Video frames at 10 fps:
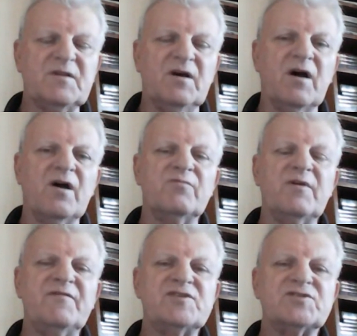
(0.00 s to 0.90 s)

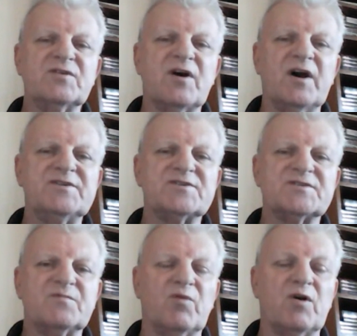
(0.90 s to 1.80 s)
revision
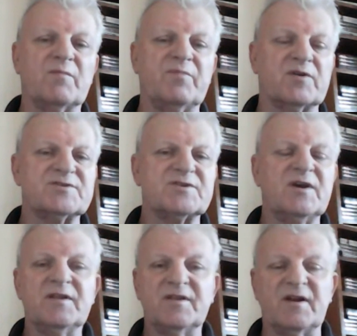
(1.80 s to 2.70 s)
guides, workbooks
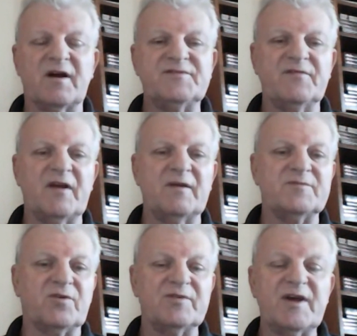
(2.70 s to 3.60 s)
that I've
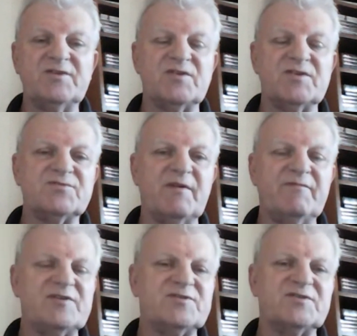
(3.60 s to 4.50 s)
developed called Adrian's
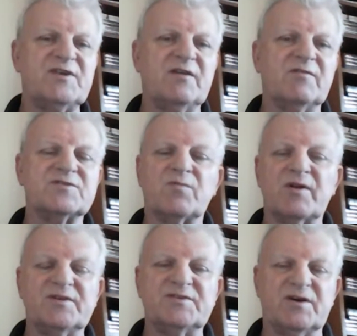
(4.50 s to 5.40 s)
Revision Secrets
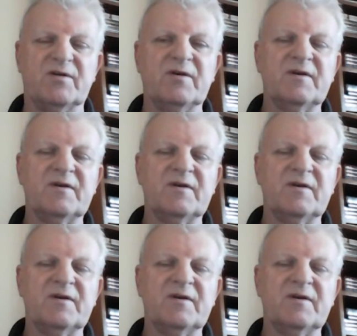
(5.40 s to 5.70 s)
1 and 2.